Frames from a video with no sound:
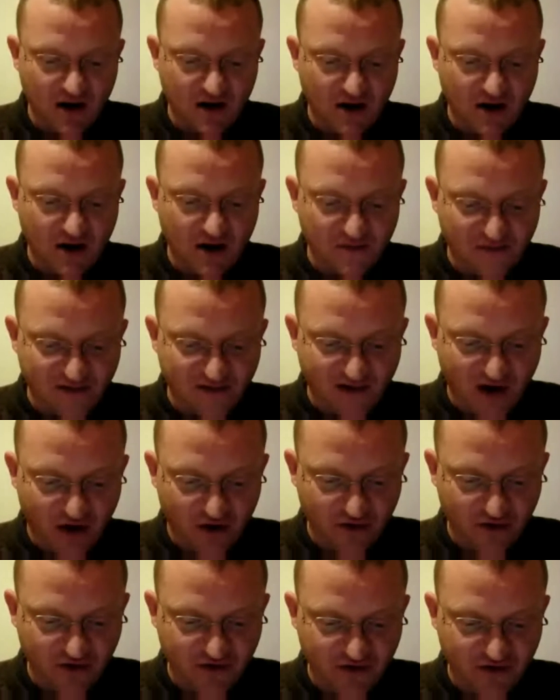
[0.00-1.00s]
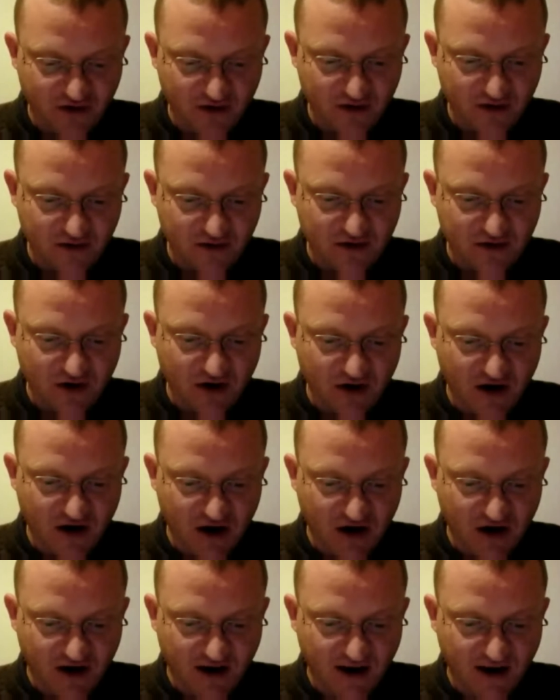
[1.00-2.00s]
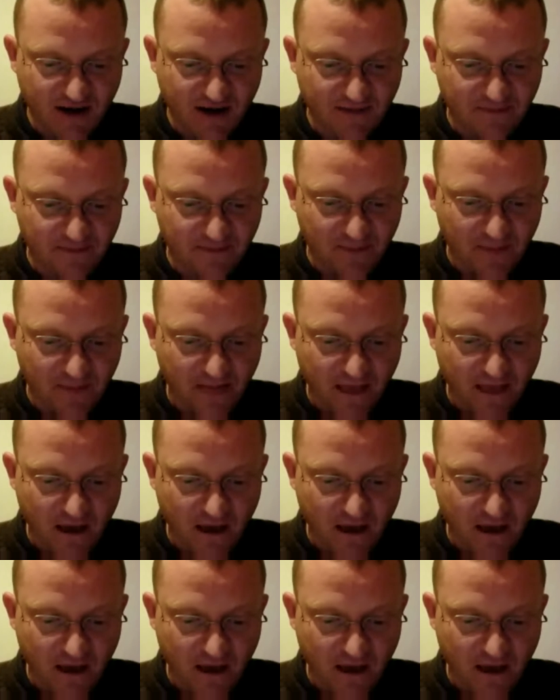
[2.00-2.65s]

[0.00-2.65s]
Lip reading: approach to learning.